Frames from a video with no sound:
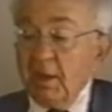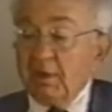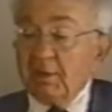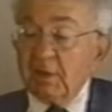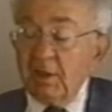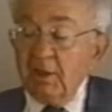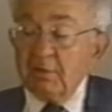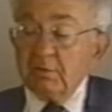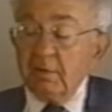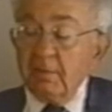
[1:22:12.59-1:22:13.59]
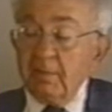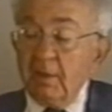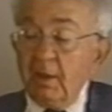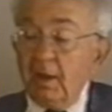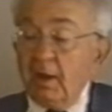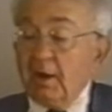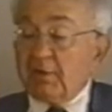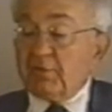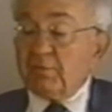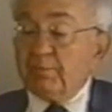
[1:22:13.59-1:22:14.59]
And again,
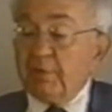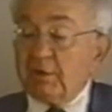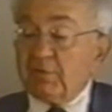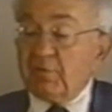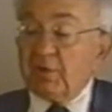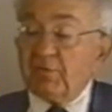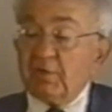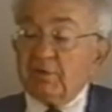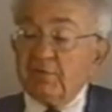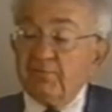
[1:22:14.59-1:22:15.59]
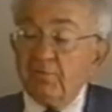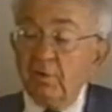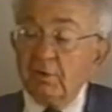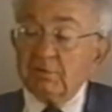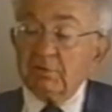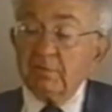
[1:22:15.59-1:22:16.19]
part 6 on default